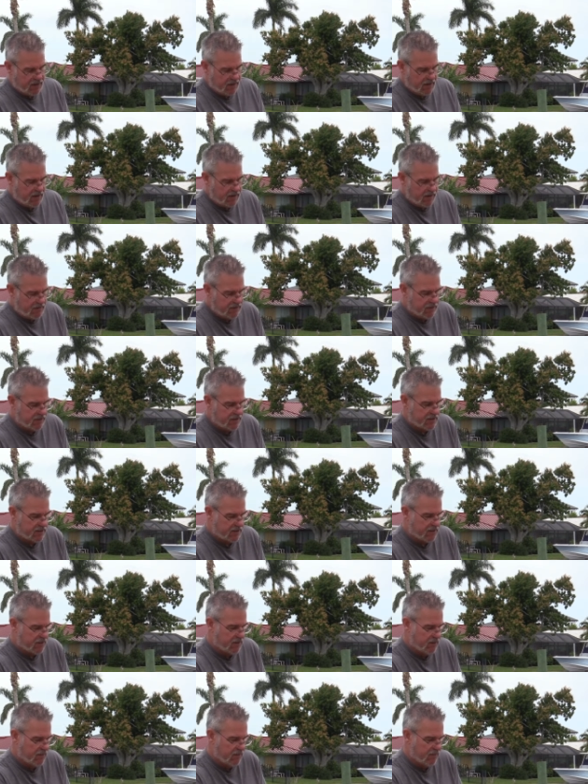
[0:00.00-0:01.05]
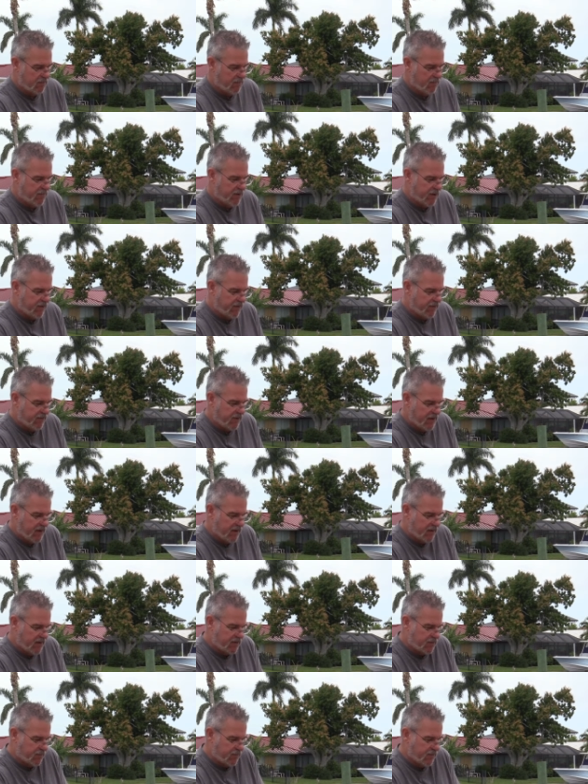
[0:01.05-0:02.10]
here, just butterfly
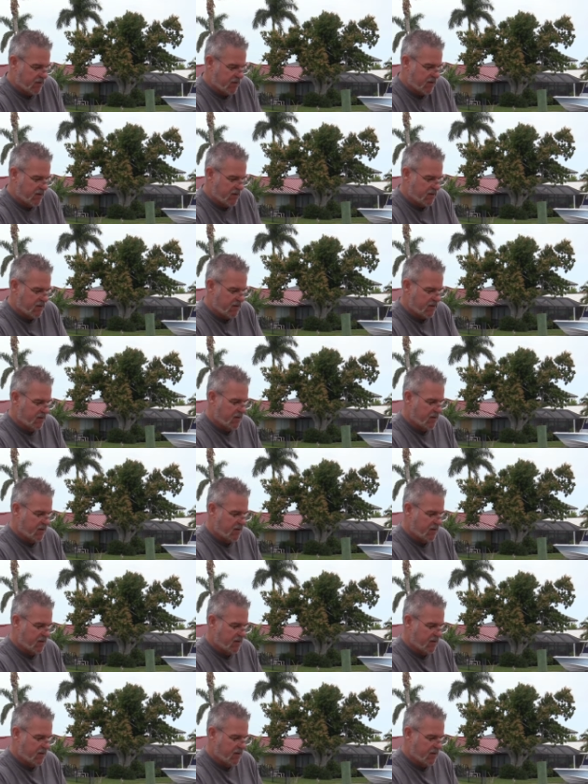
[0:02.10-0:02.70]
this part